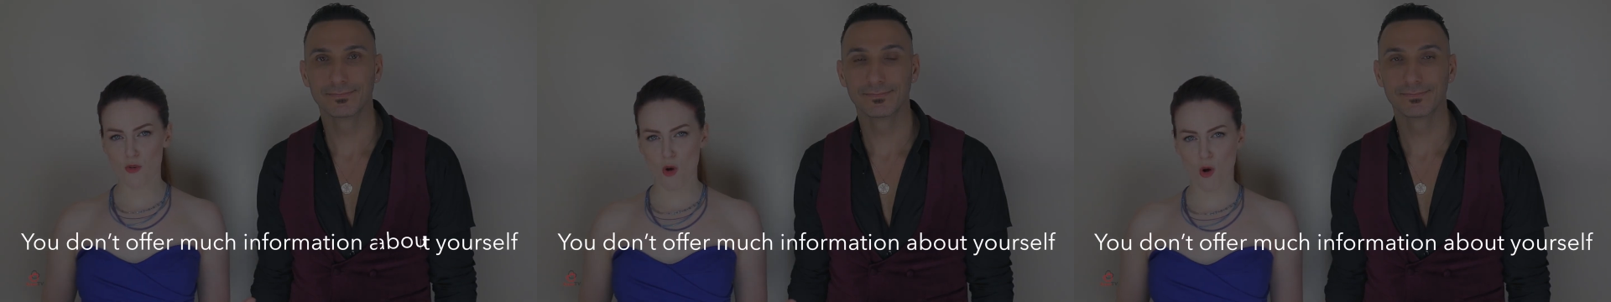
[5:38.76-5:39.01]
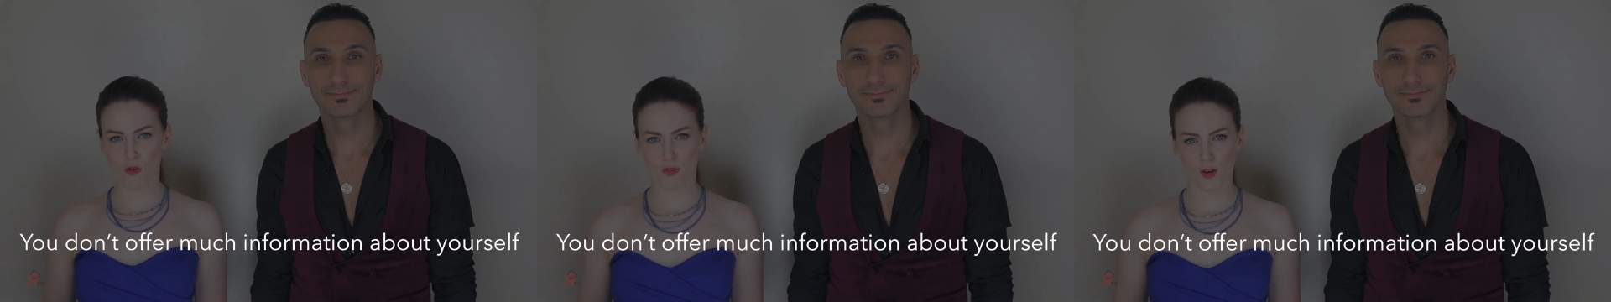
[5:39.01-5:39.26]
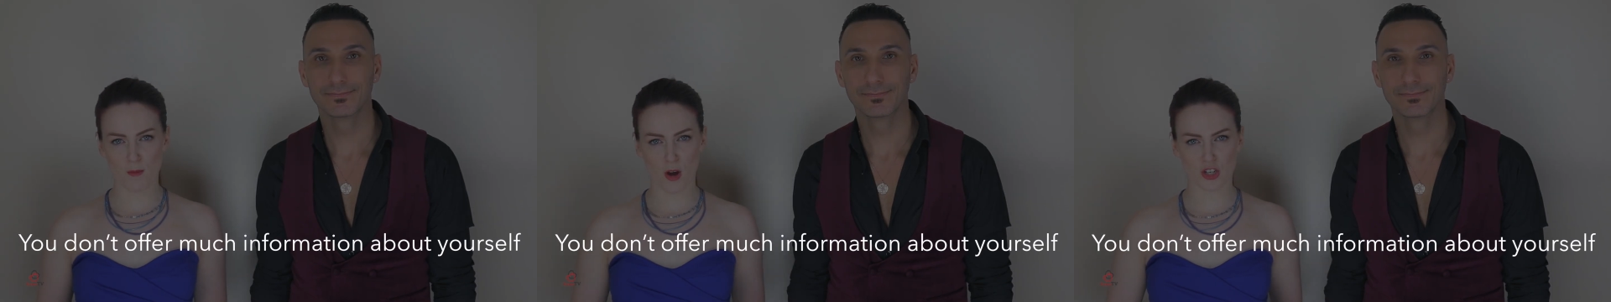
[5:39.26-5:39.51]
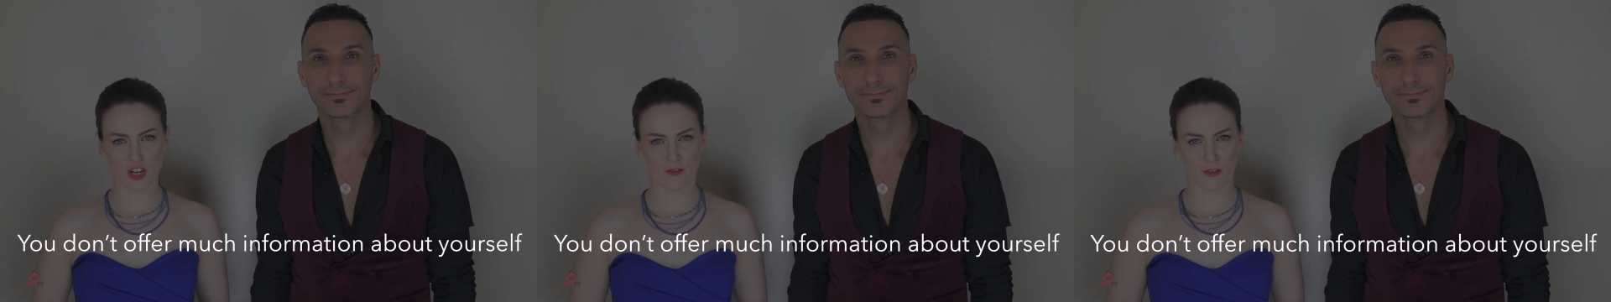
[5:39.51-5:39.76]
Speaker 1: don't offer
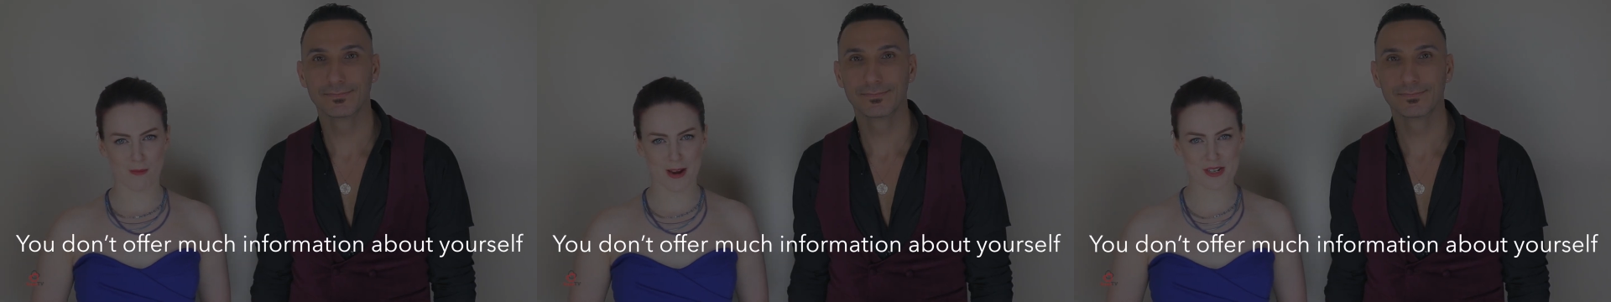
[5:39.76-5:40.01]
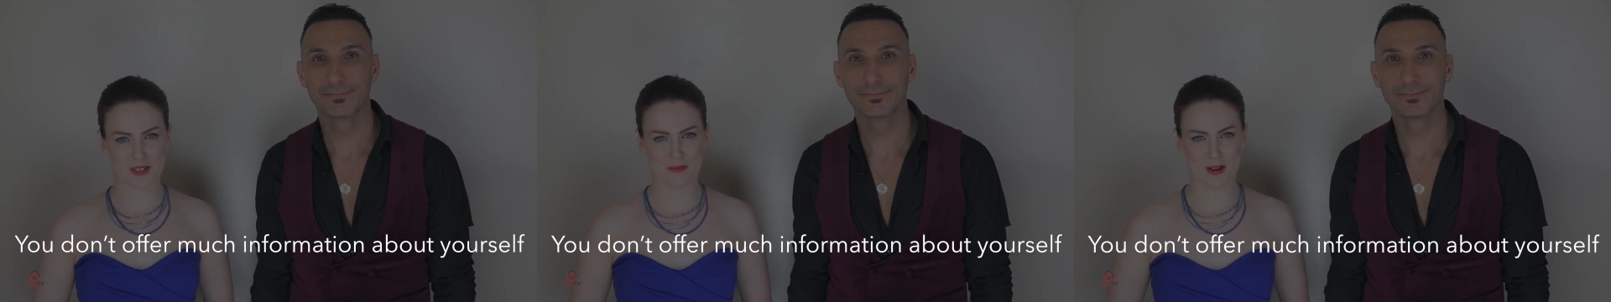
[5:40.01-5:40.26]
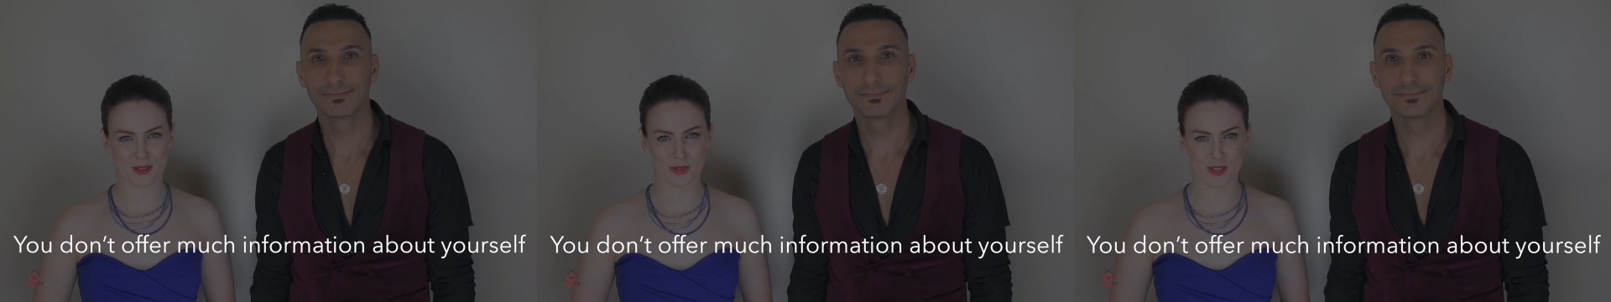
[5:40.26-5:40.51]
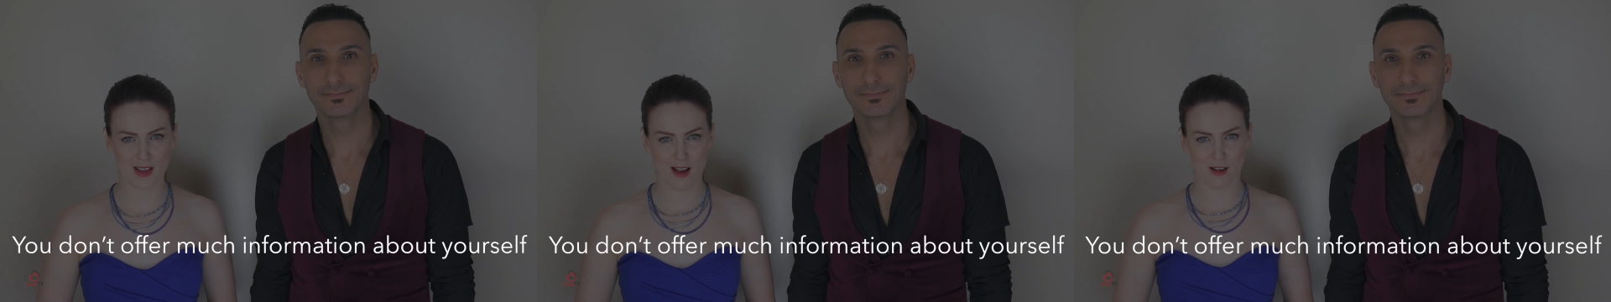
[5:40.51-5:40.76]
much information about
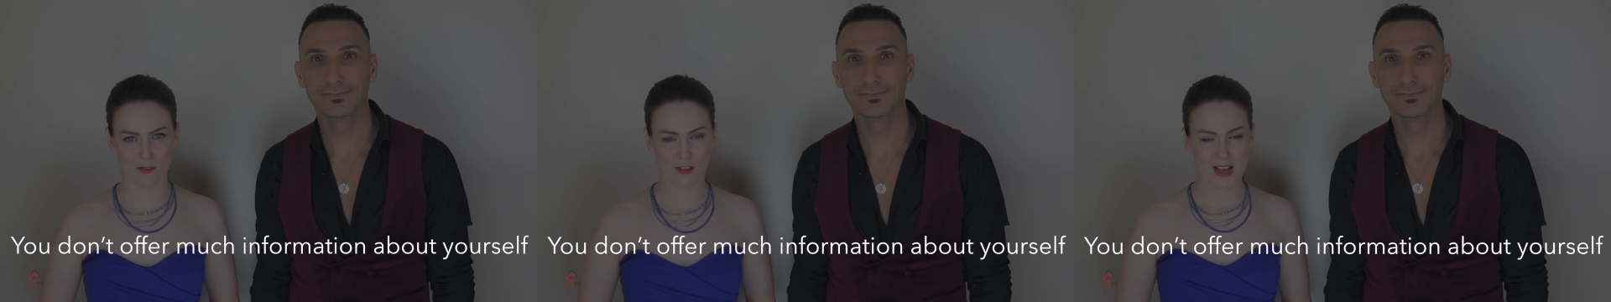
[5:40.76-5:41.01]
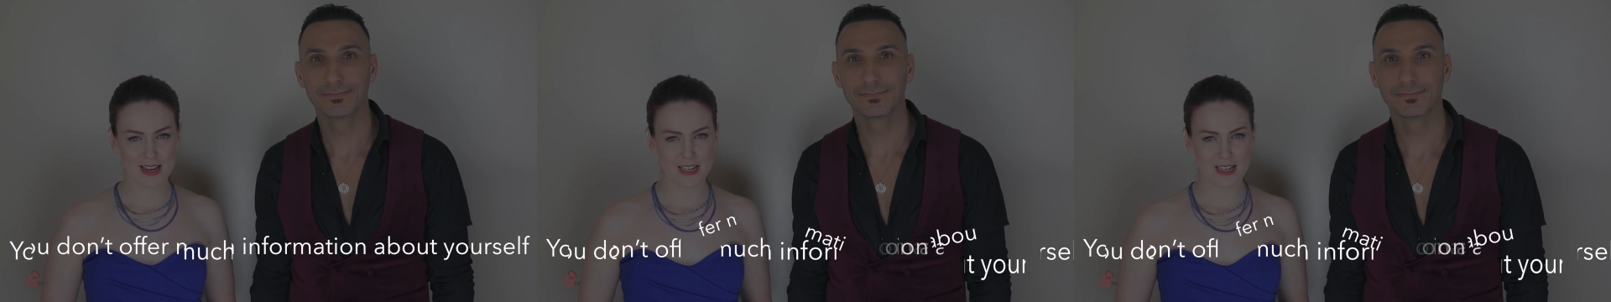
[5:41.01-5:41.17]
yourself,